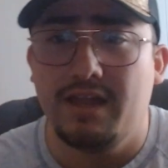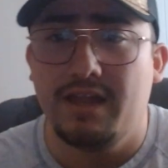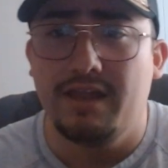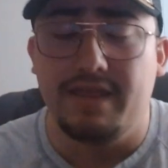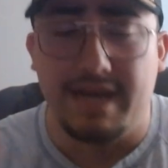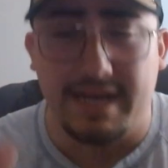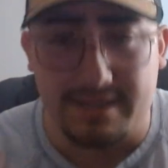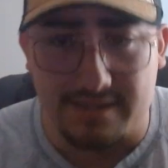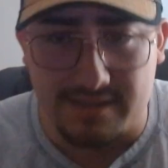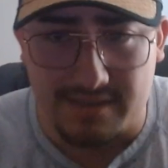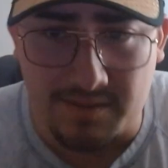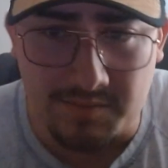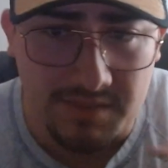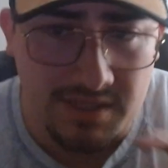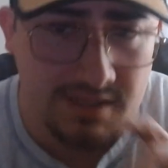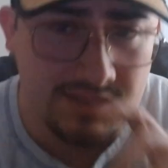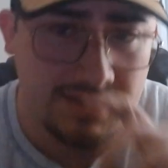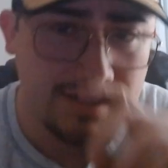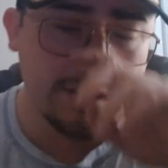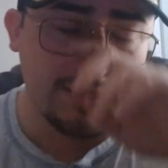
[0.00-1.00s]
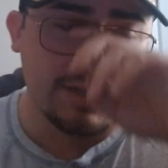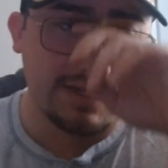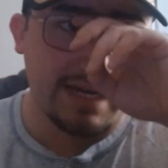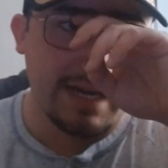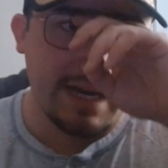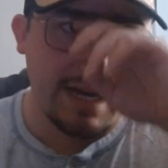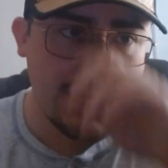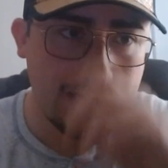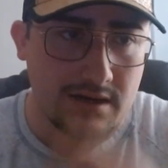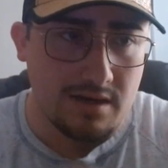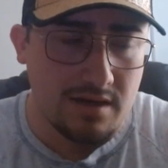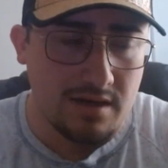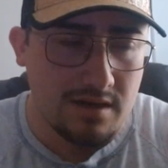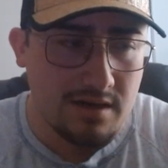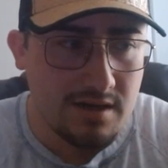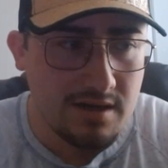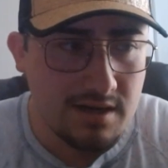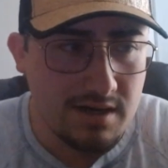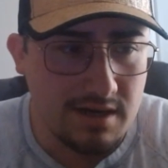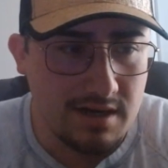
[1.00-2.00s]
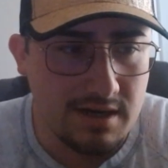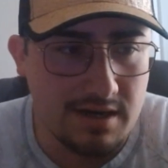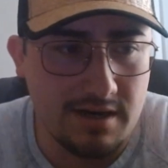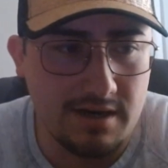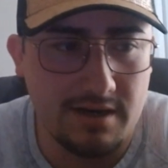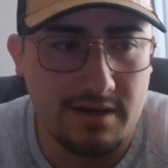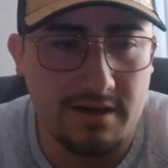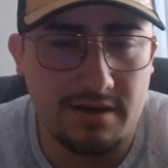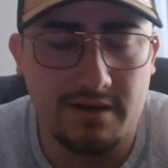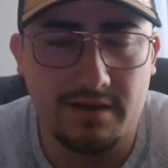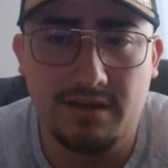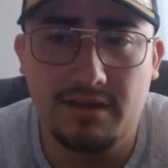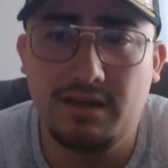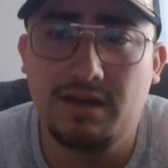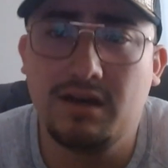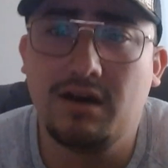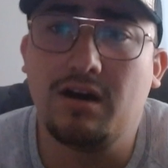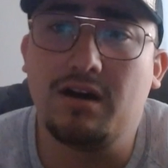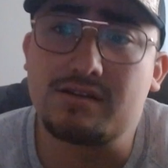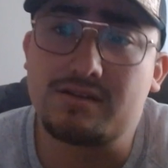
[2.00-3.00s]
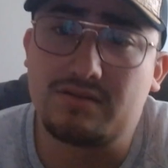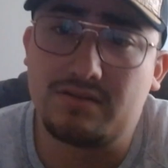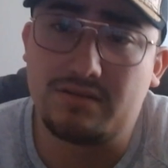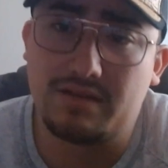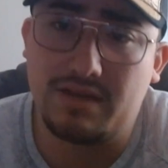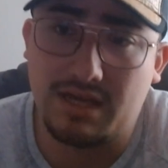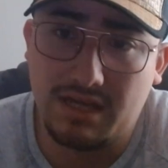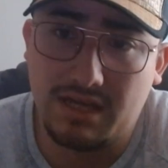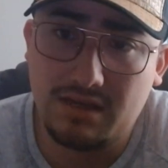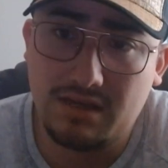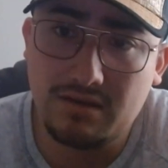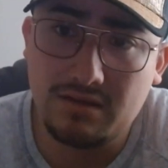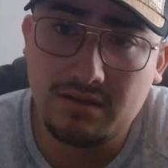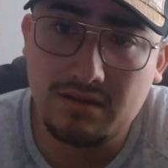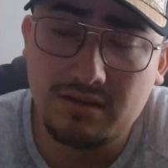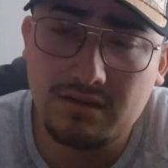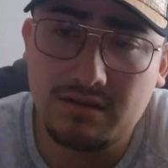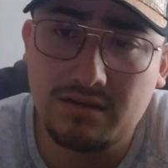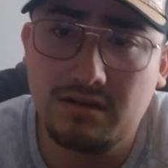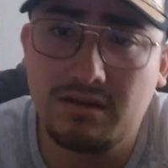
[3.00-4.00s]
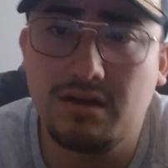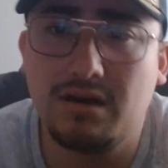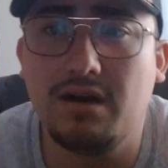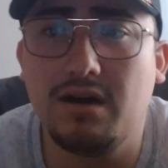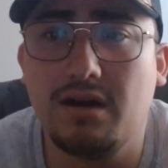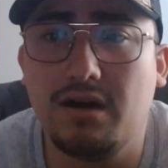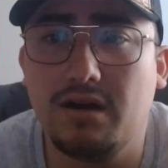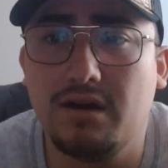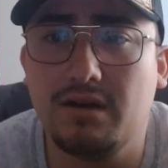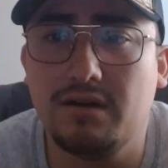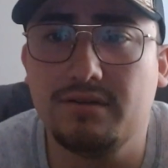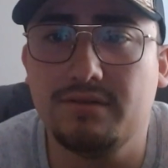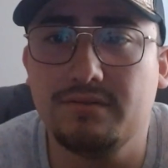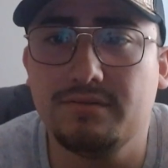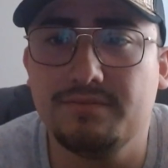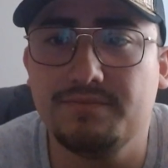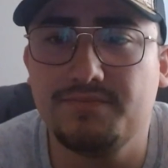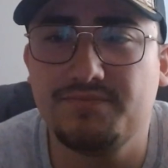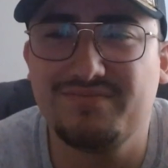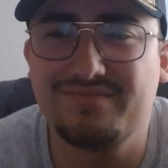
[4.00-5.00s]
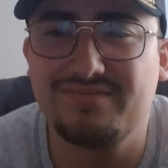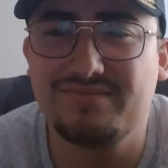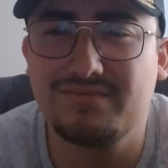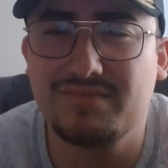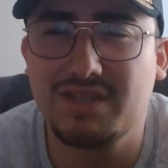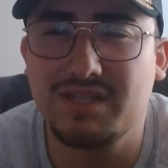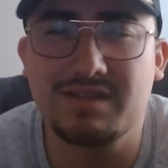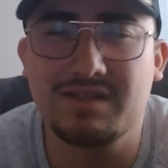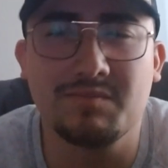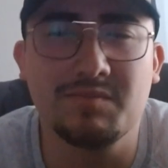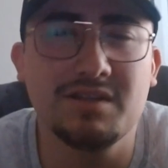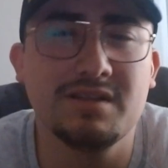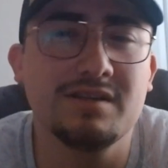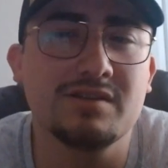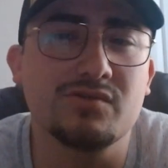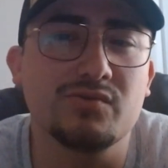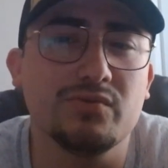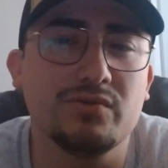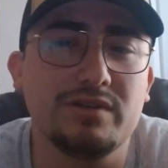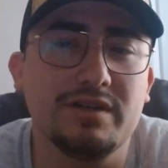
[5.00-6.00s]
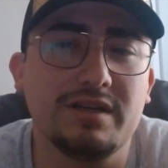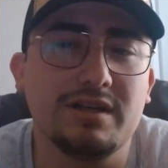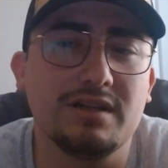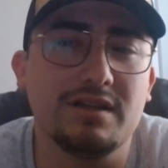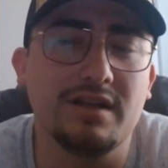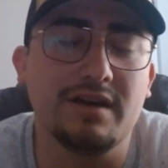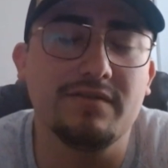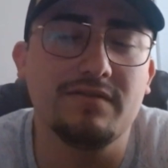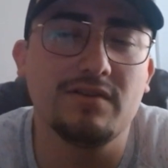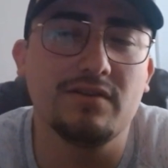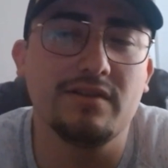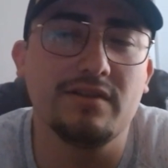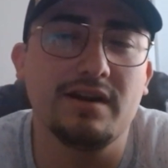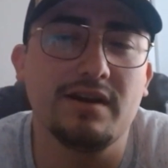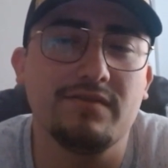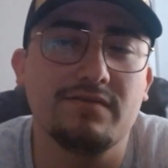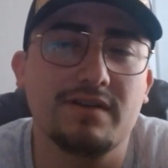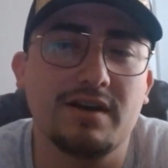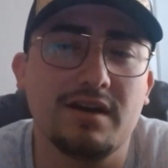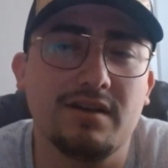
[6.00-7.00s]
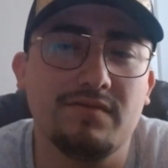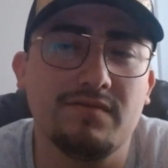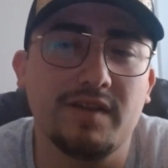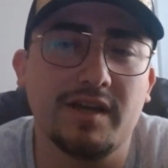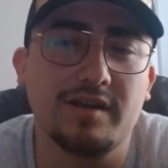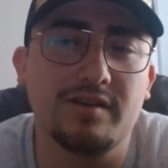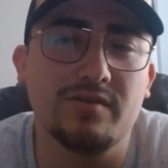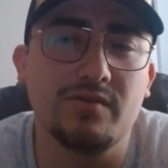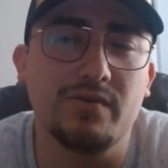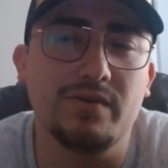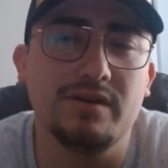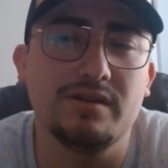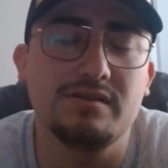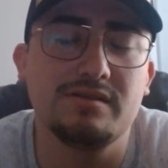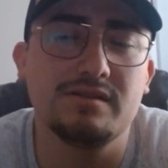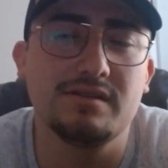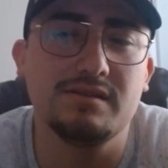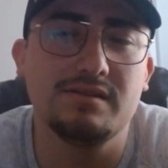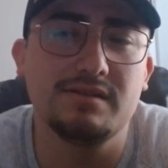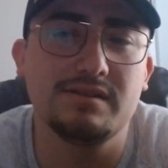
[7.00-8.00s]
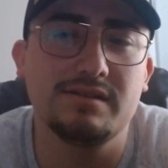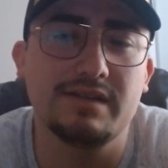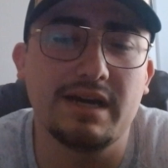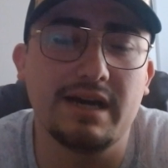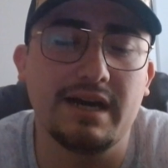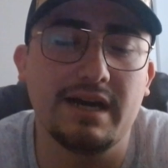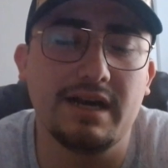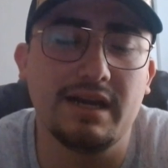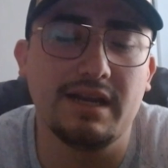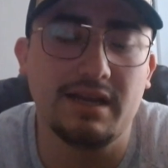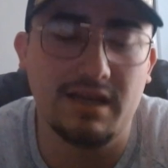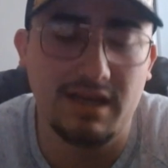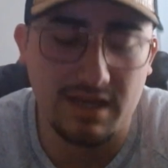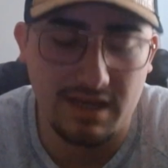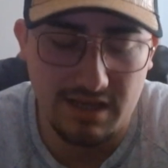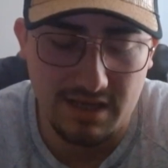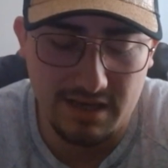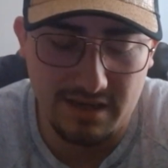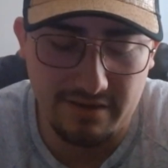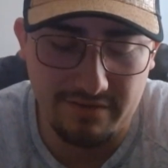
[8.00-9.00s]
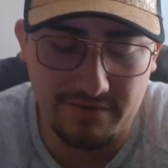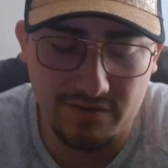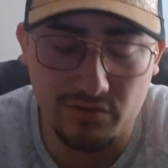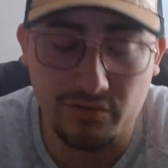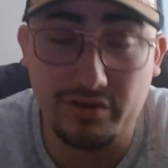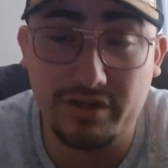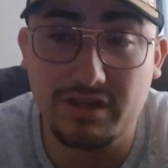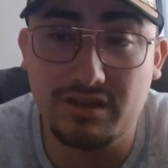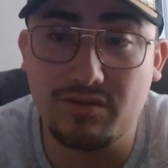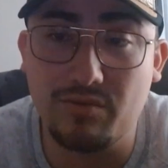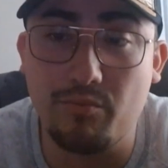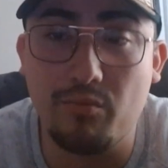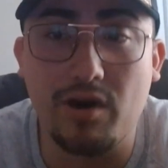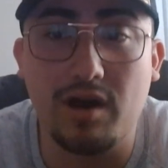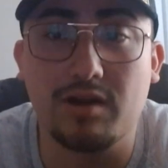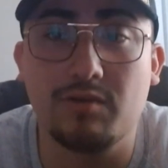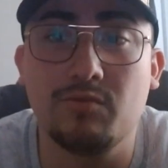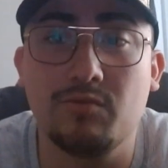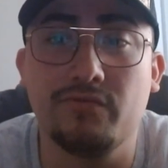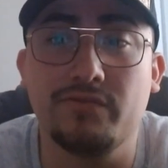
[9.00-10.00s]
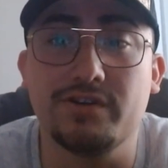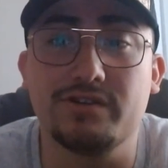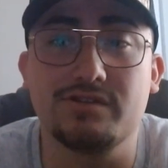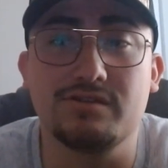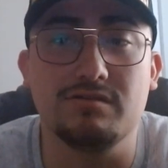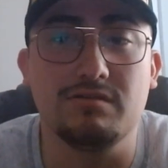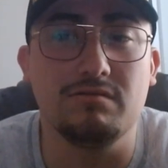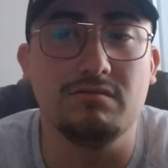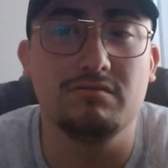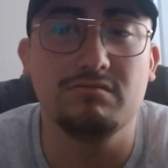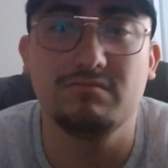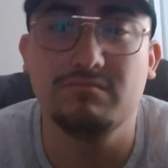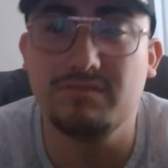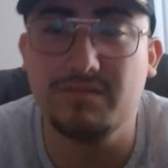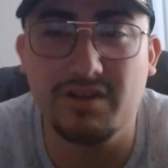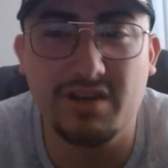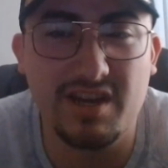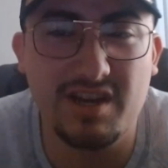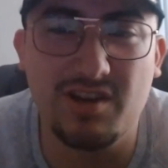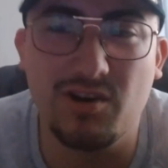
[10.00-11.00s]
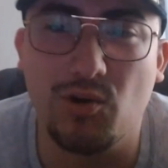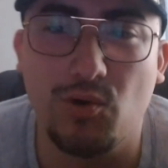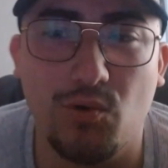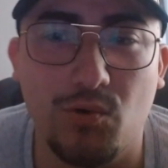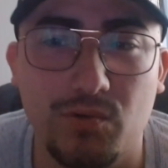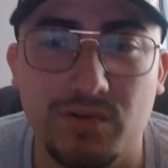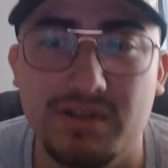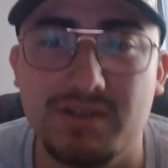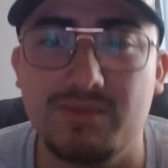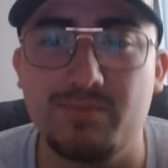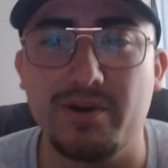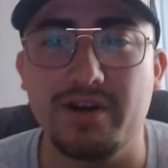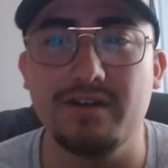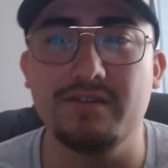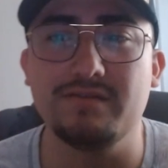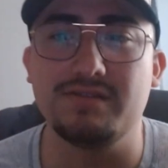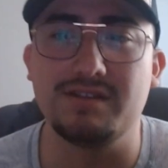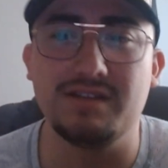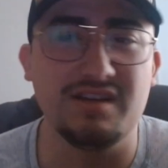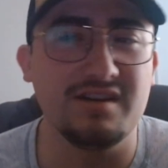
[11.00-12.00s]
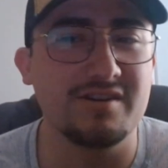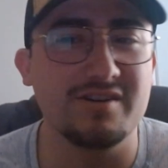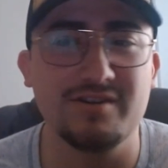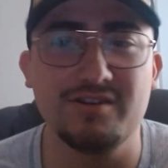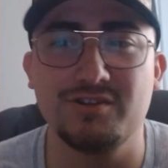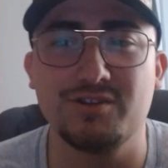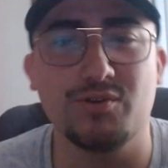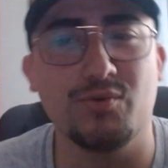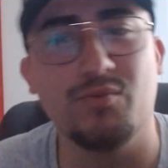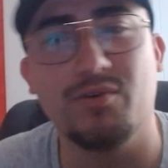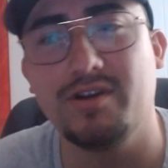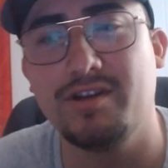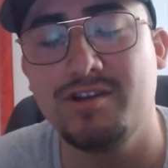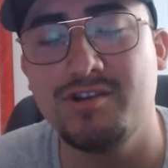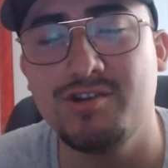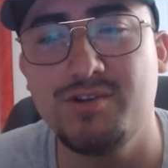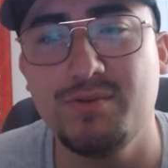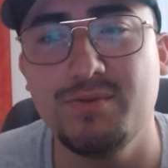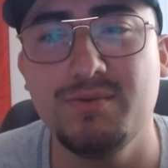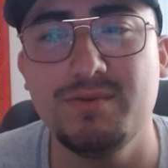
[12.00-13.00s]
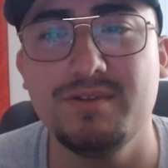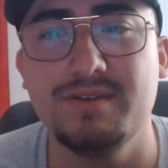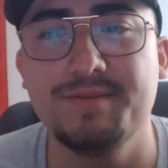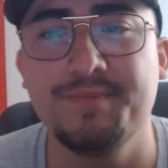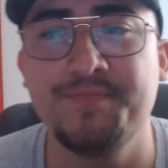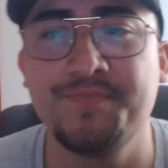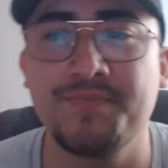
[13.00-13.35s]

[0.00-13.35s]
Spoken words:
that's something to look at. Also, the heel. Something that's really clever that I've kind of like noticed is that if you look at the bottom of your sole, look at your oldest pair of sneakers or running shoes,